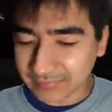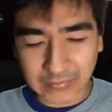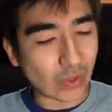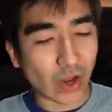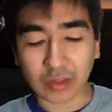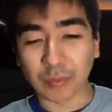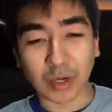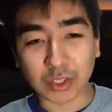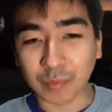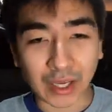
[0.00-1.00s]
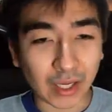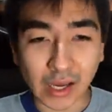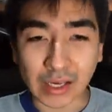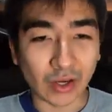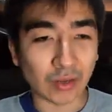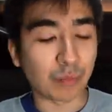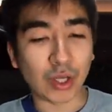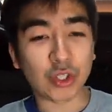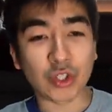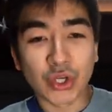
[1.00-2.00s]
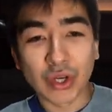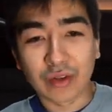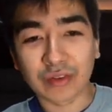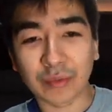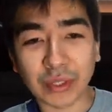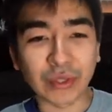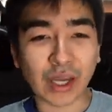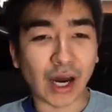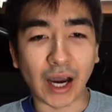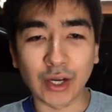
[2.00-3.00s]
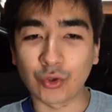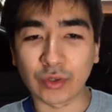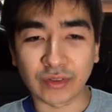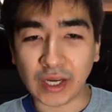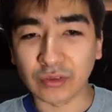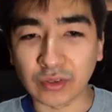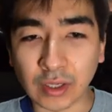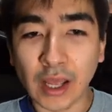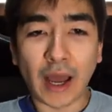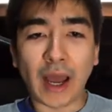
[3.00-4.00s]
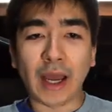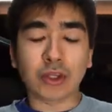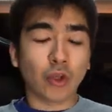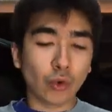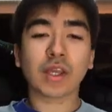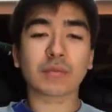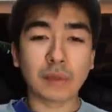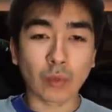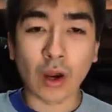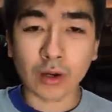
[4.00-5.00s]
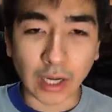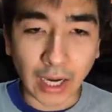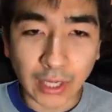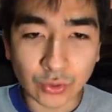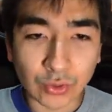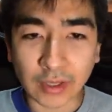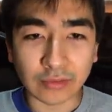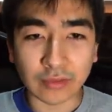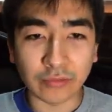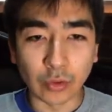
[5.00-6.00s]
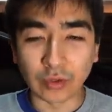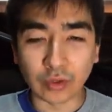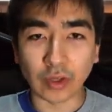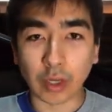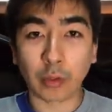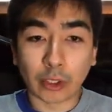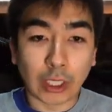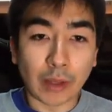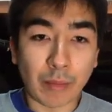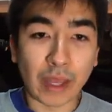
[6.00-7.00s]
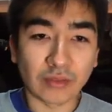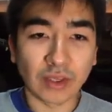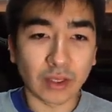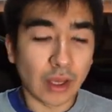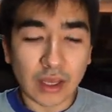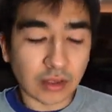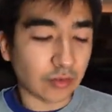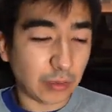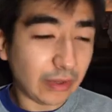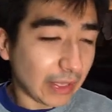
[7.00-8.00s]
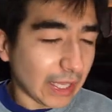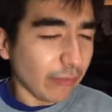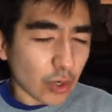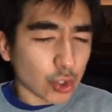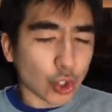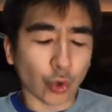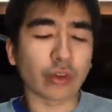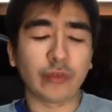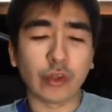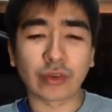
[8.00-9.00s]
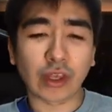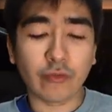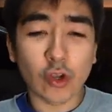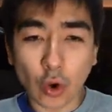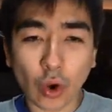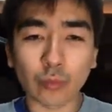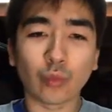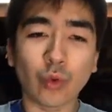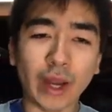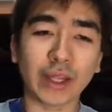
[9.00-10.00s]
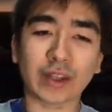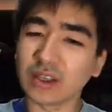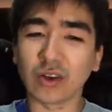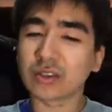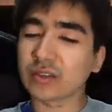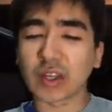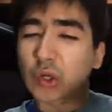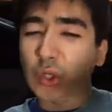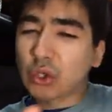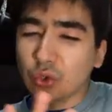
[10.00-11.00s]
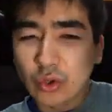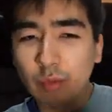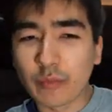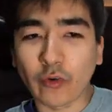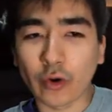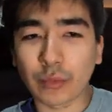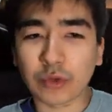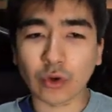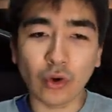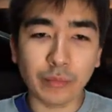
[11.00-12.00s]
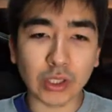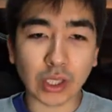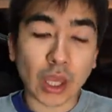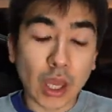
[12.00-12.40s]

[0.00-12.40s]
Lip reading: Not much, my guy, not much. Something like 100,000. And don't get me wrong, 100,000 views is, like, pretty amazing. Just even on short views, like, if you go on Reddit and all these little YouTube forums, they're going to be like,